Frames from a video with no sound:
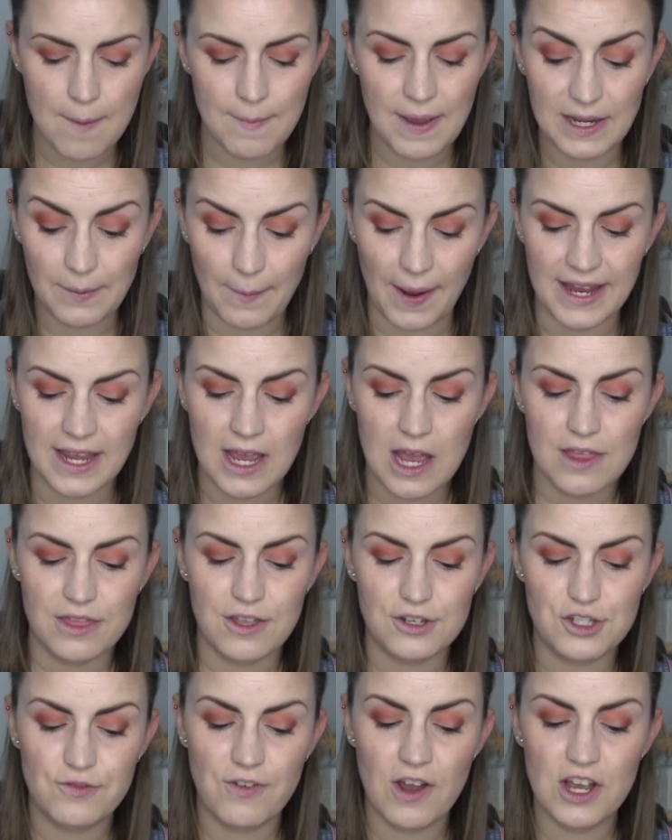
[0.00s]
But anyway,
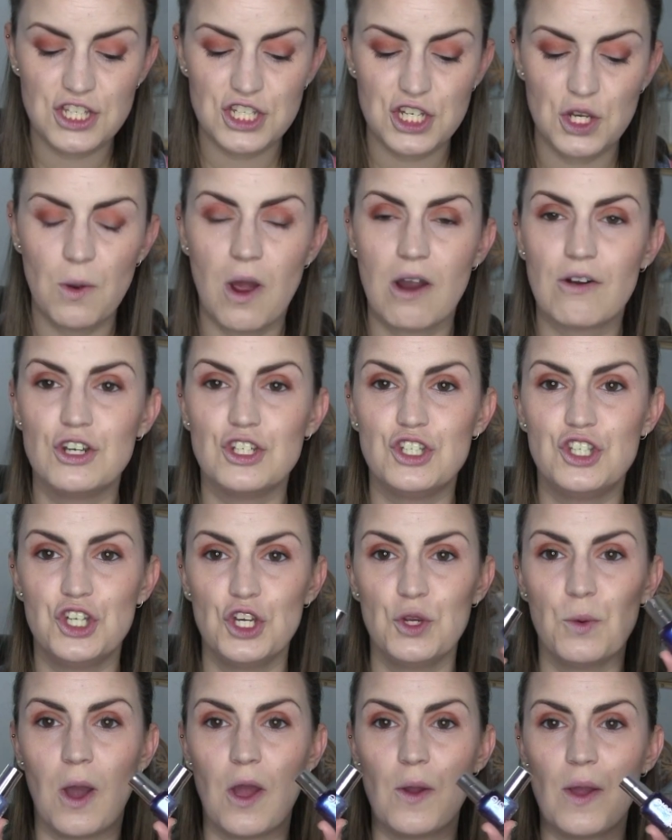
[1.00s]
the first two are a
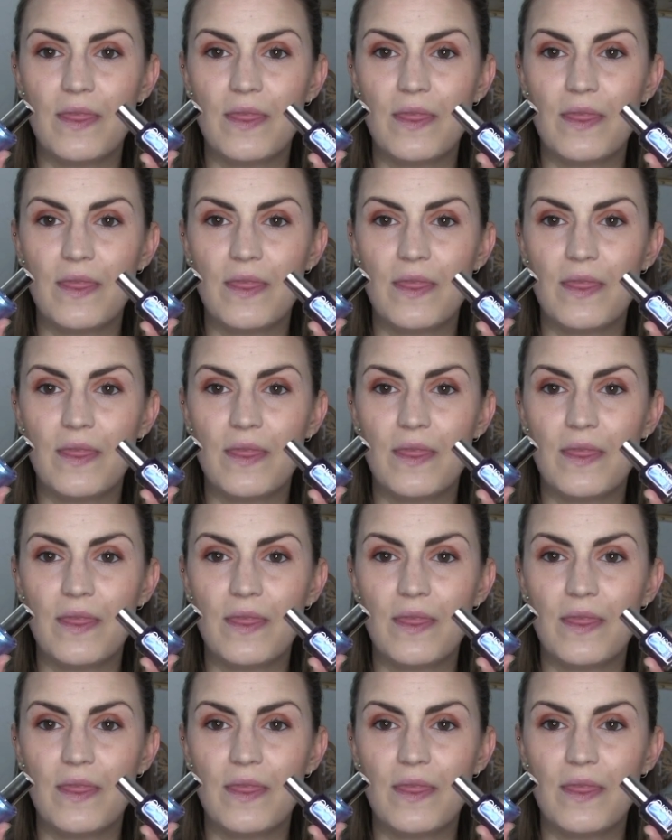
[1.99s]
duo,